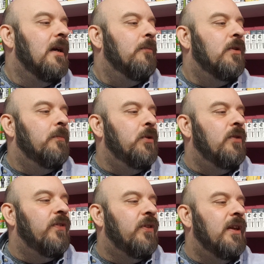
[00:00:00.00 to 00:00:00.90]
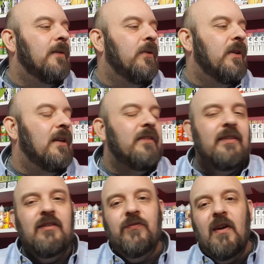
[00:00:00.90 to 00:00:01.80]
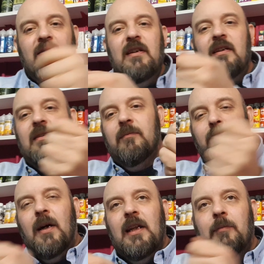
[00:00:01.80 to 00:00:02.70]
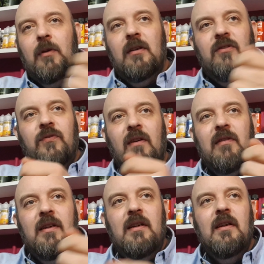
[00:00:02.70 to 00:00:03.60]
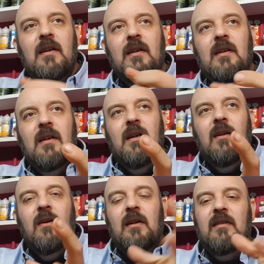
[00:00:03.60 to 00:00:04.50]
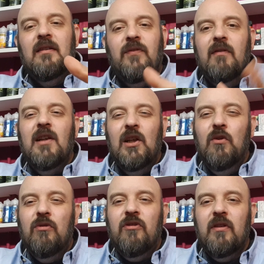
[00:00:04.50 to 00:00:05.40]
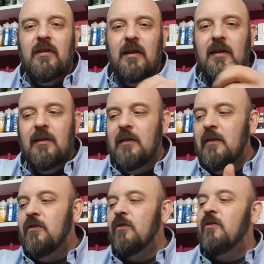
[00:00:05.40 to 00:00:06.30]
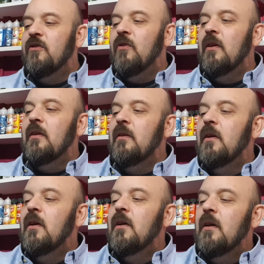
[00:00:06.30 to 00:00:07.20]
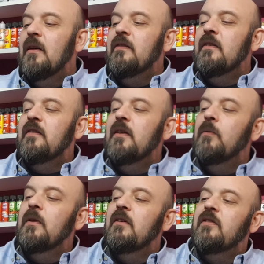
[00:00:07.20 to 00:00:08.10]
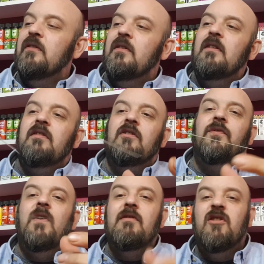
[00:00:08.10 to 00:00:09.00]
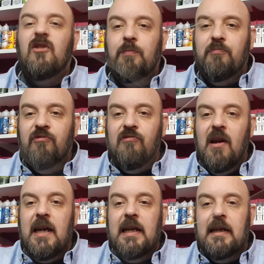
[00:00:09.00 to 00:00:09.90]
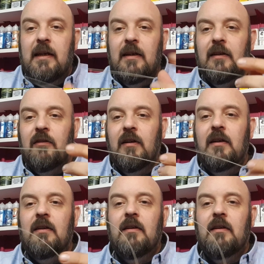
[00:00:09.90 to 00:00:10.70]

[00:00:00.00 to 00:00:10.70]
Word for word: But the beautiful thing about that is it's very malleable. It's very, you know, it's, it's very loose. It, you can, it doesn't sort of, as you can see with this, it, this is very springy, all right?